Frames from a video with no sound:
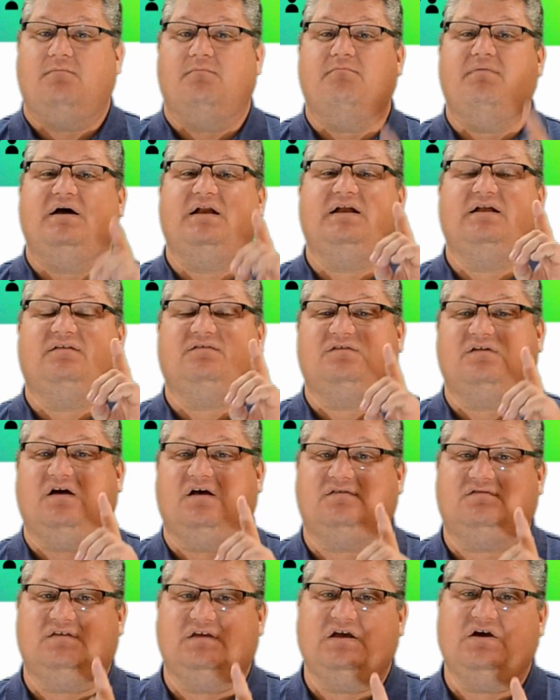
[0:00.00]
but it's
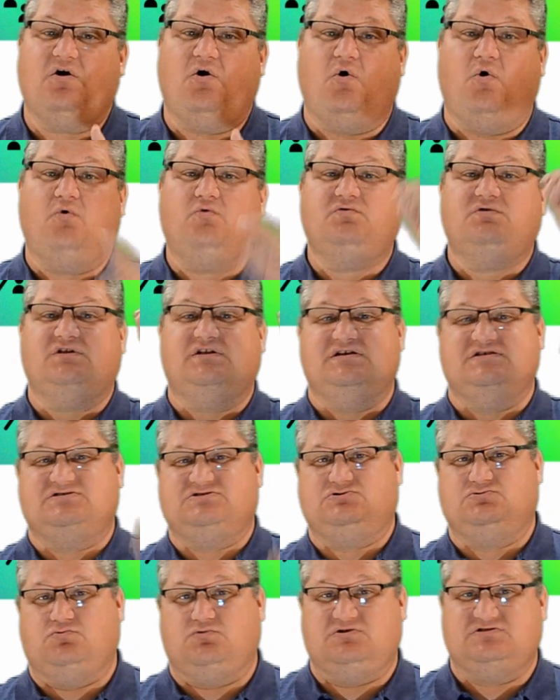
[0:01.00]
not the only
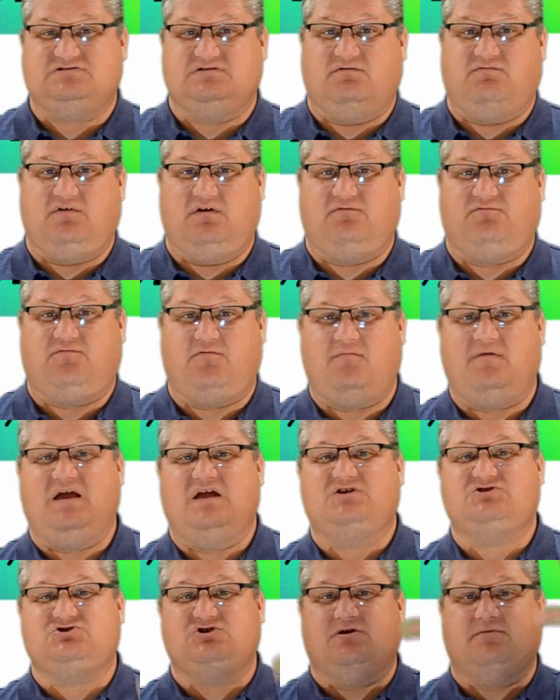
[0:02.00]
source of
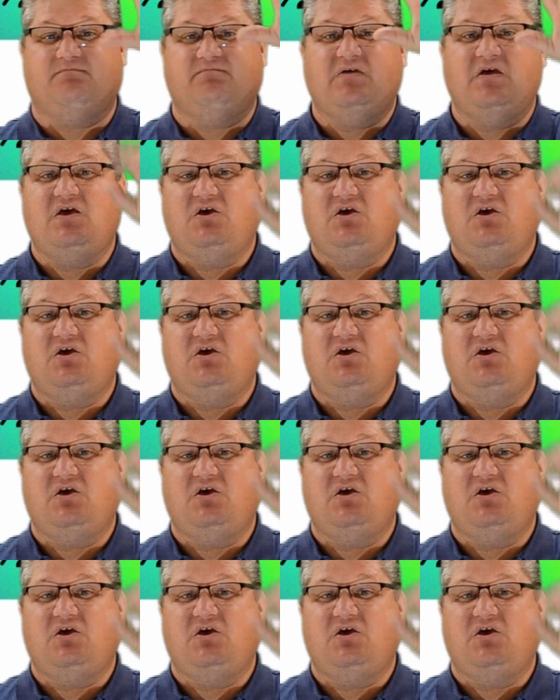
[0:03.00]
information.